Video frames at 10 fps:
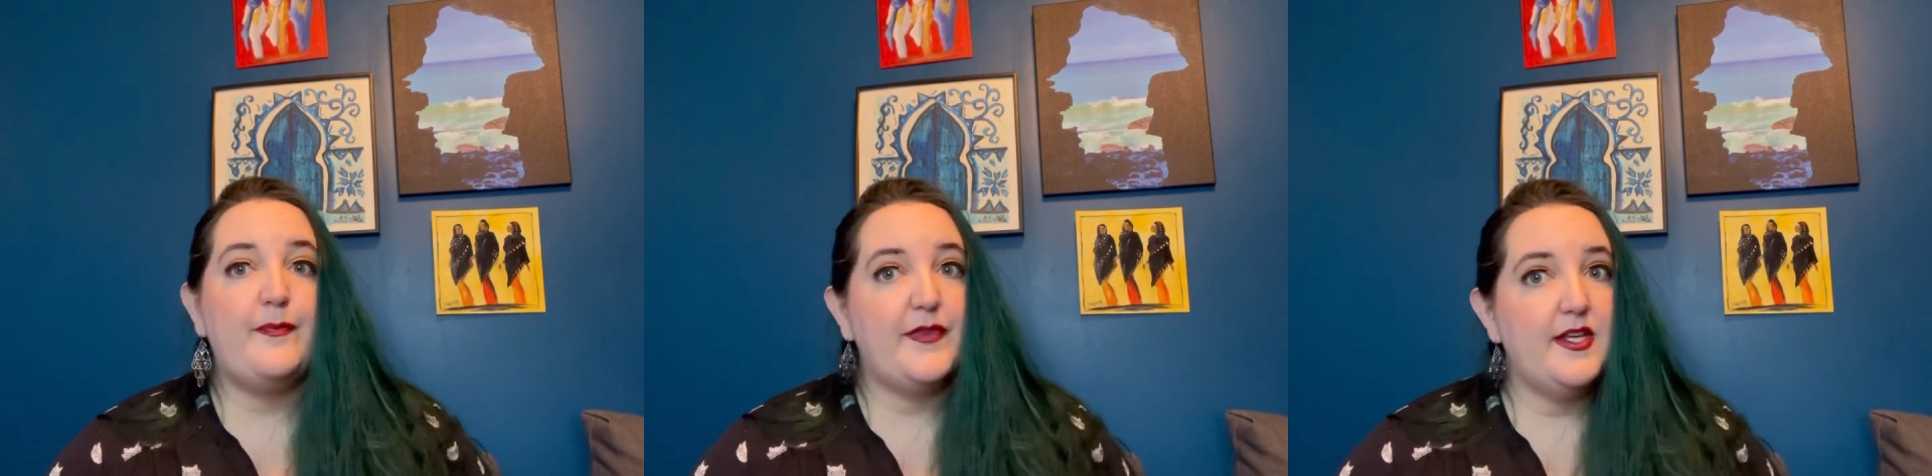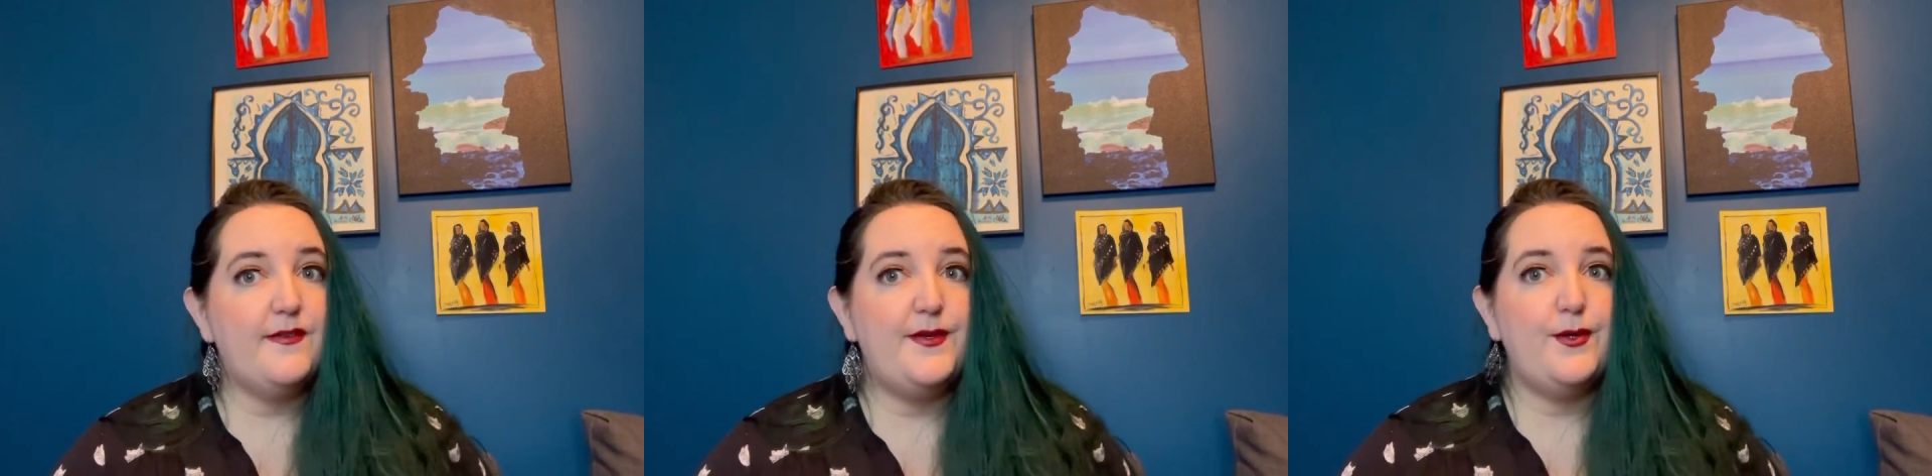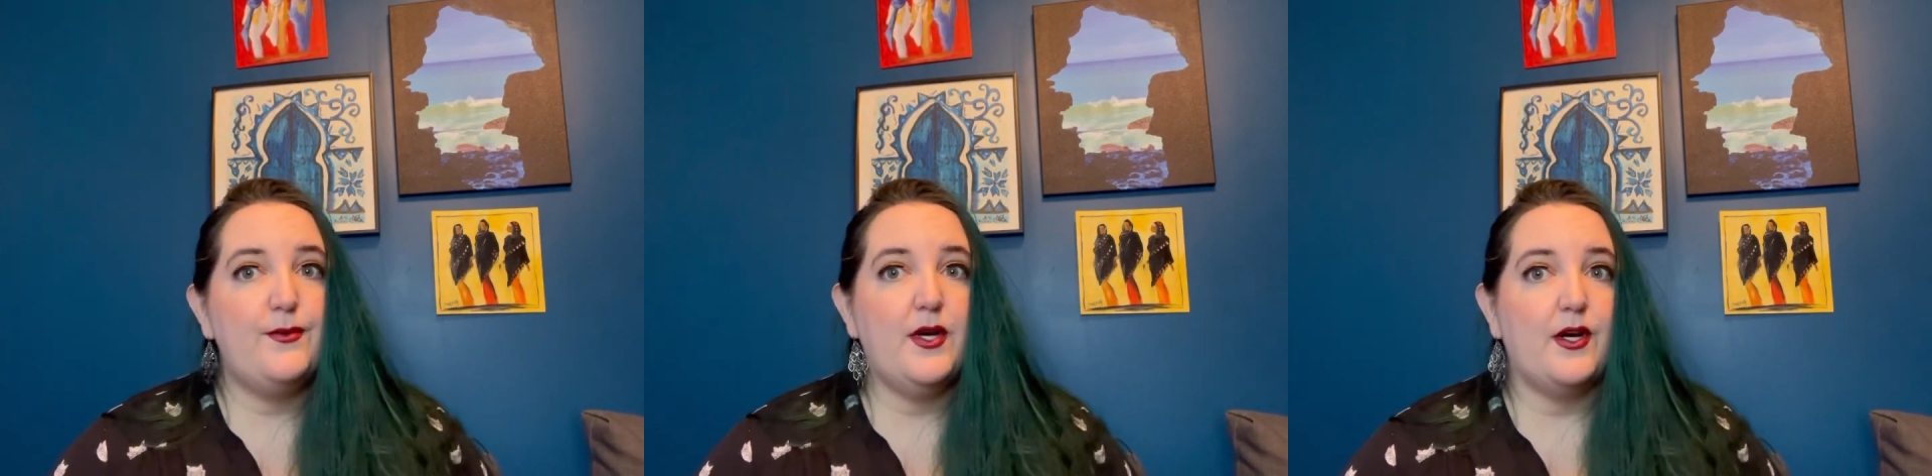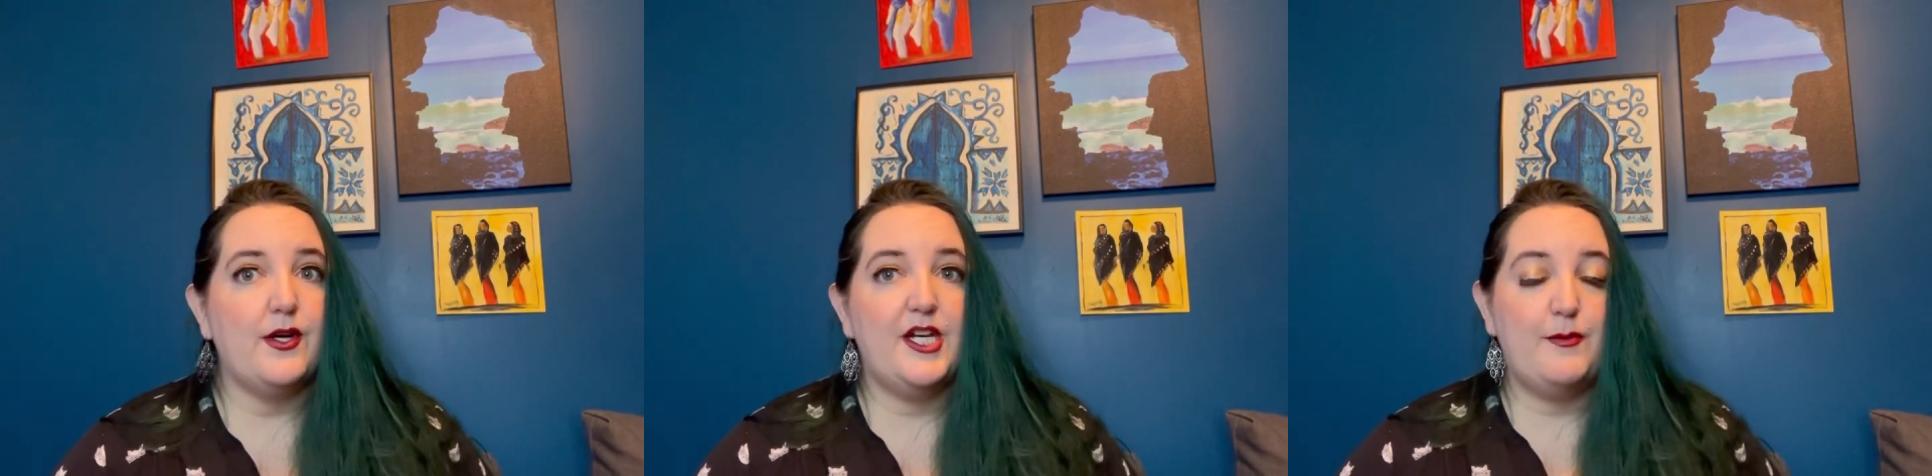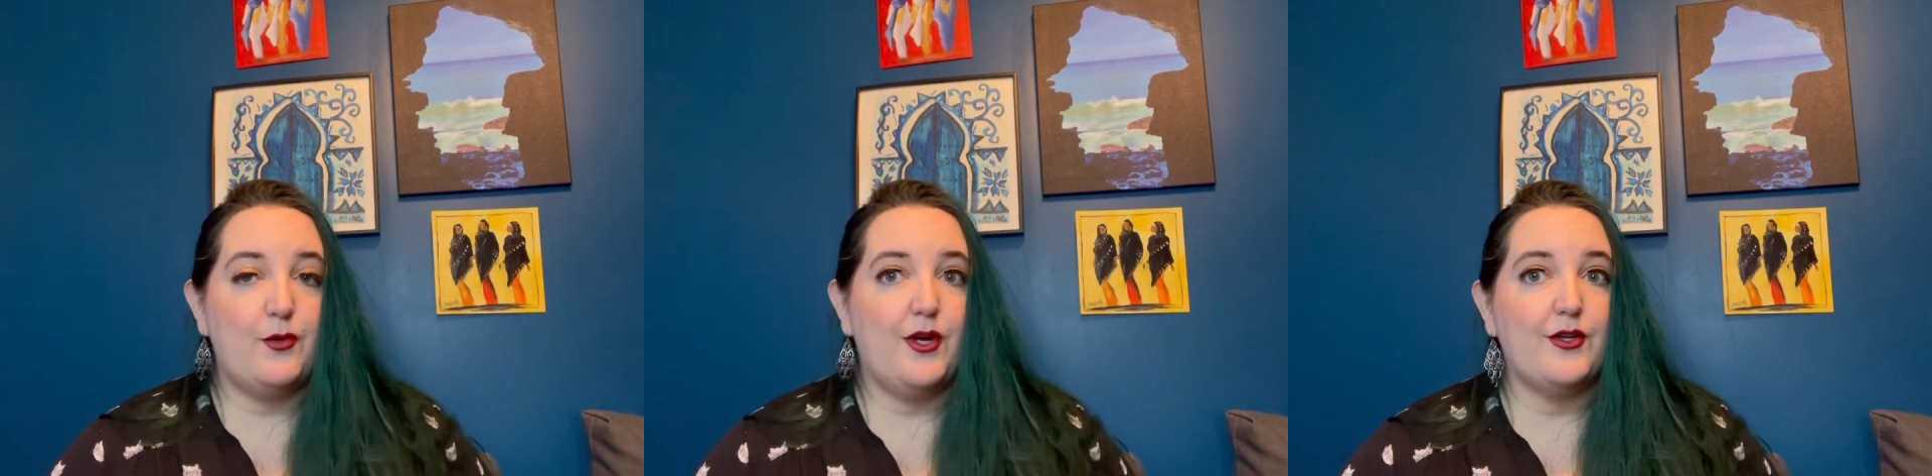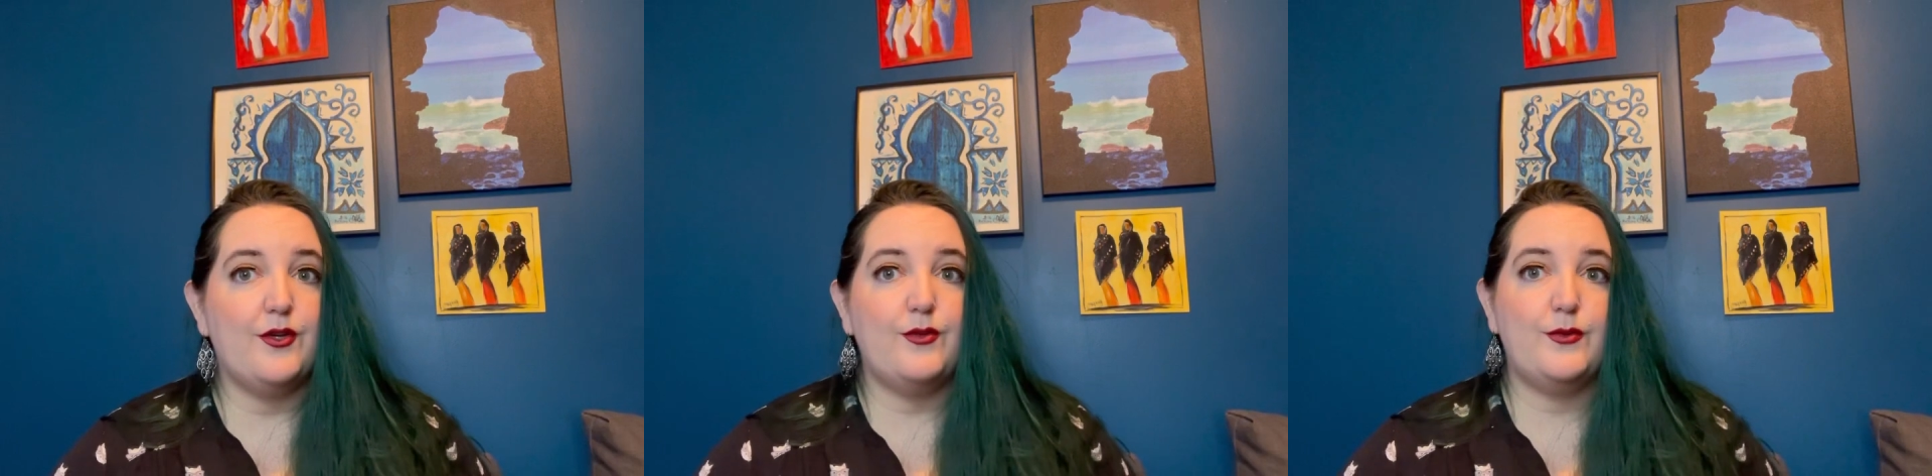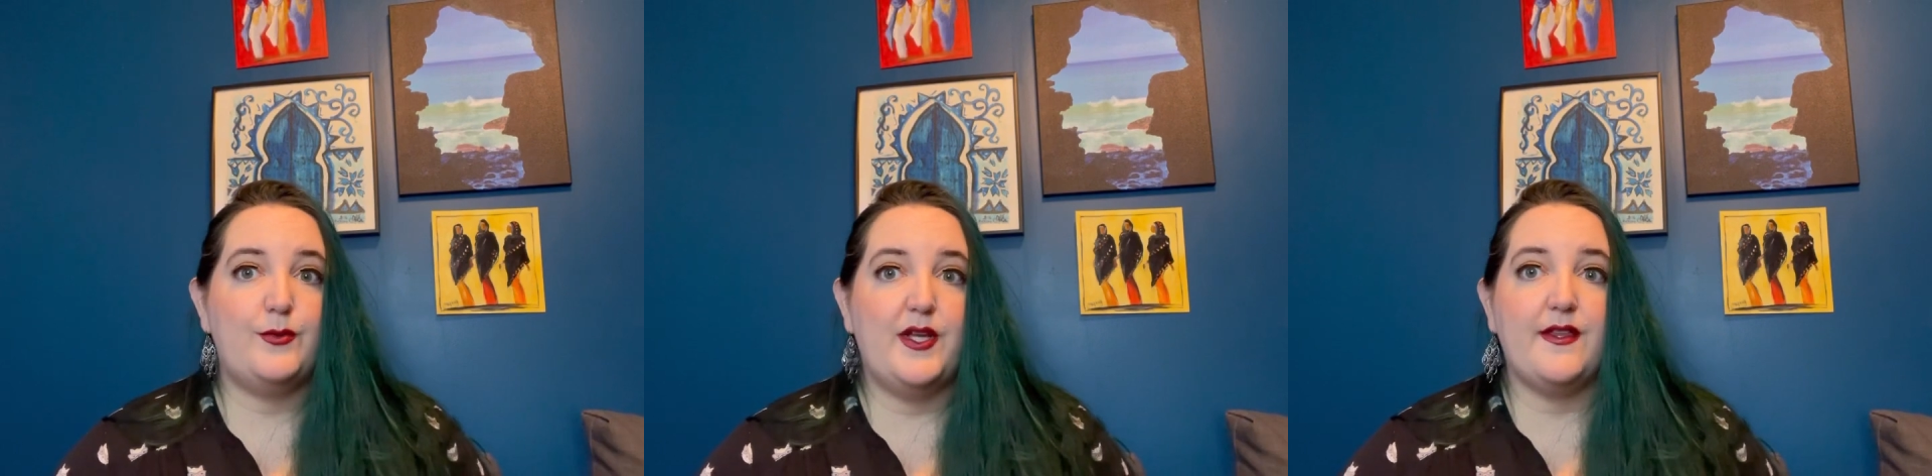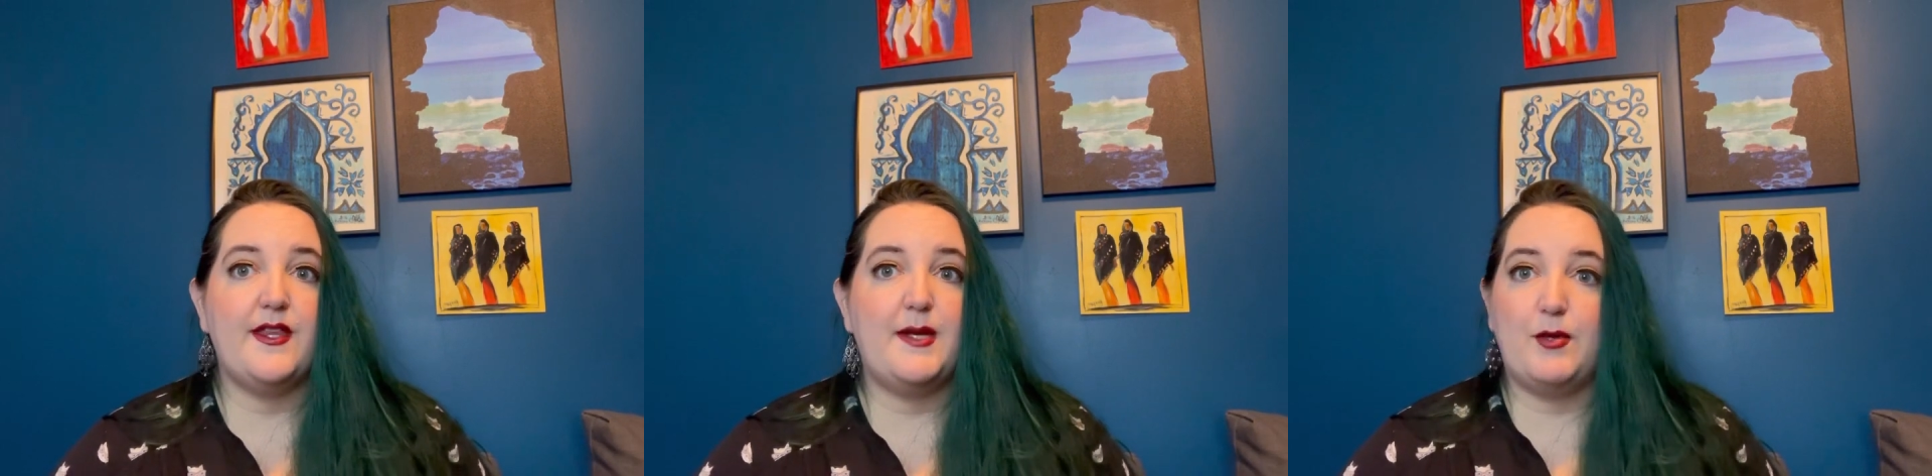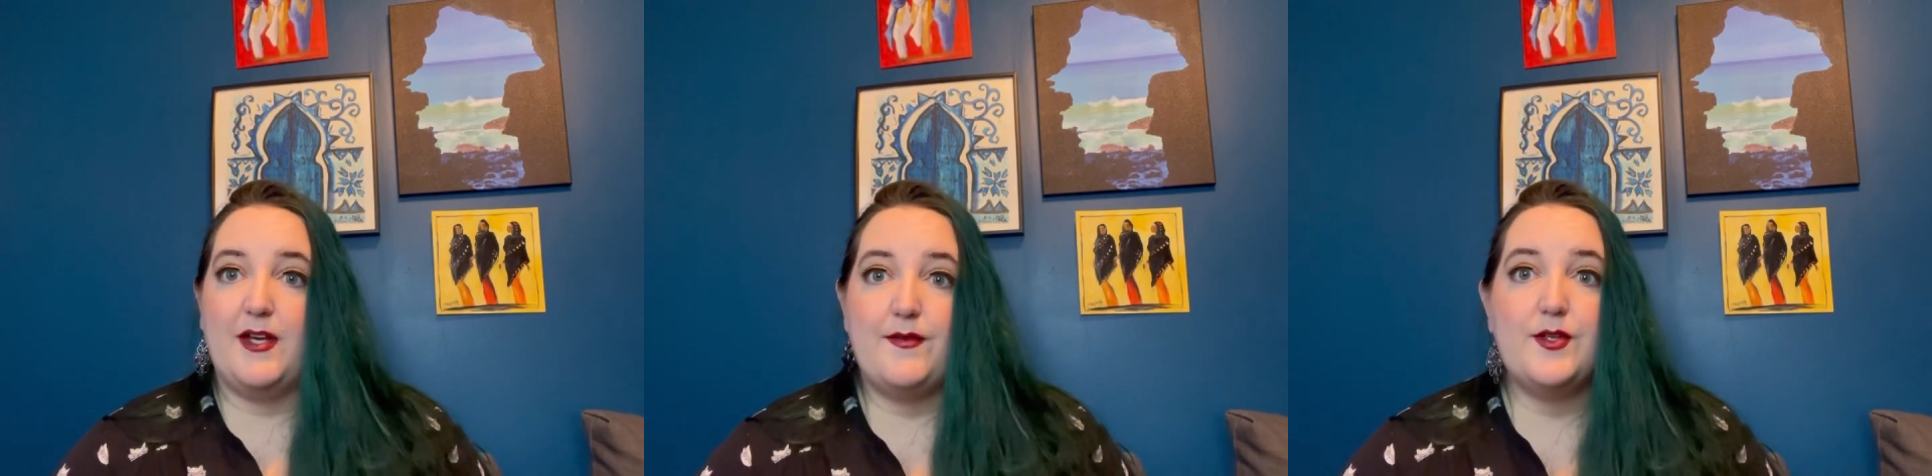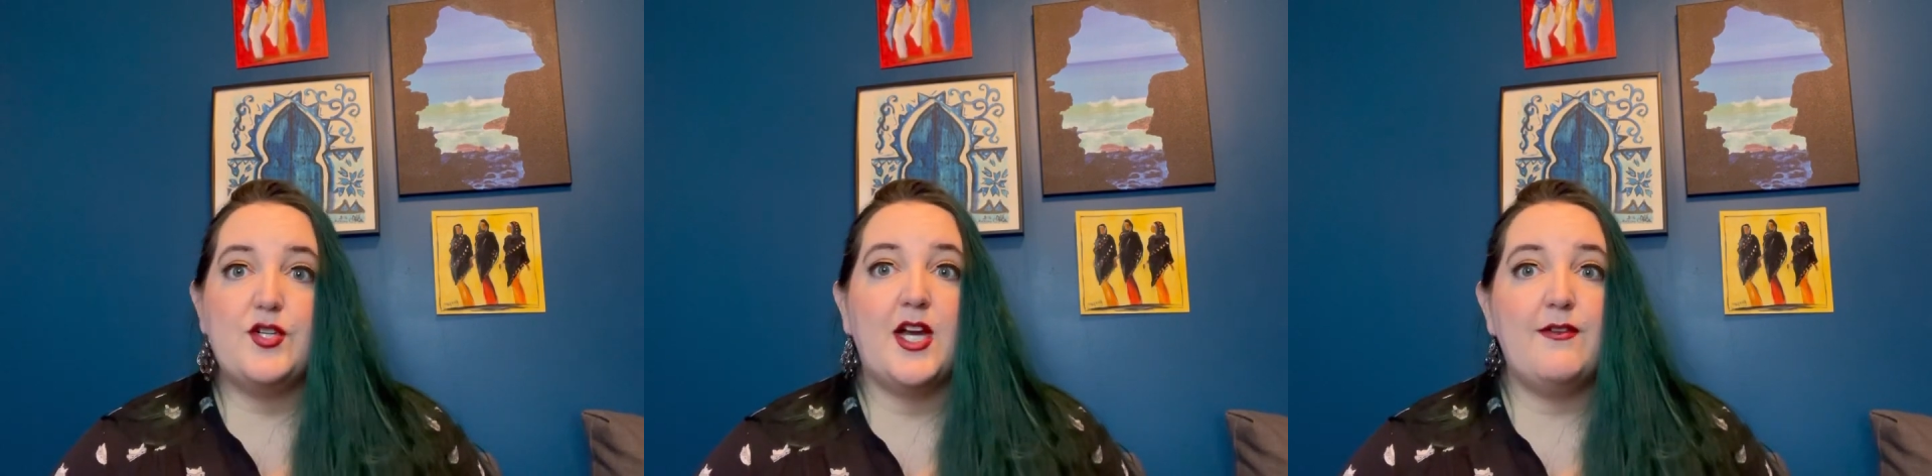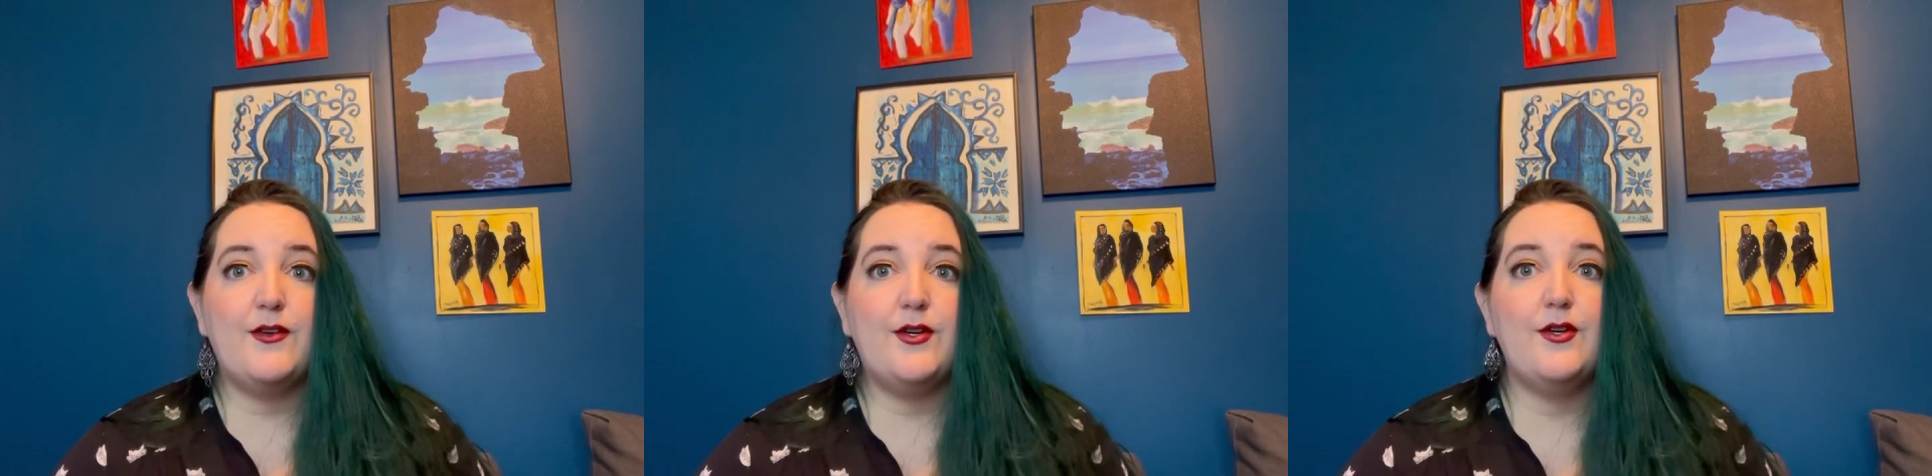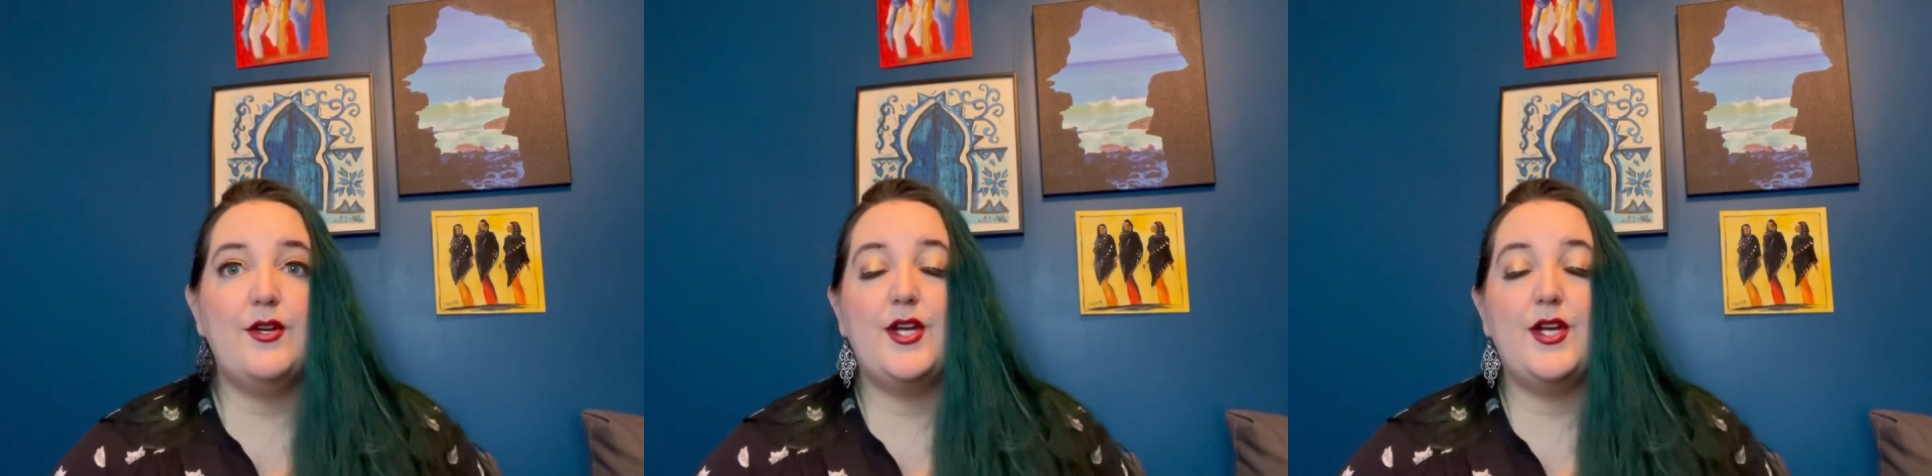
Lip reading: If you are in Morocco with a private driver,